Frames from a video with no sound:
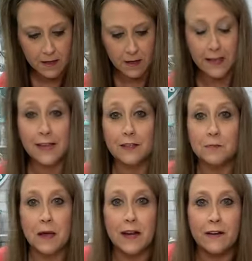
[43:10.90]
All right, that
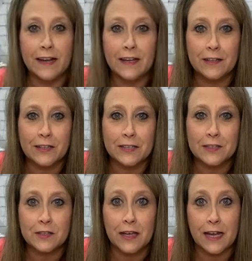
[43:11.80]
looks better. He don't look
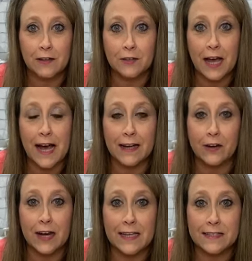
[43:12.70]
as he don't look eye
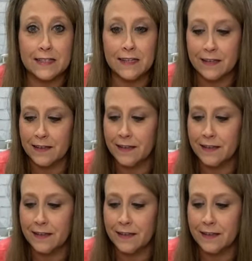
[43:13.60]
crazy.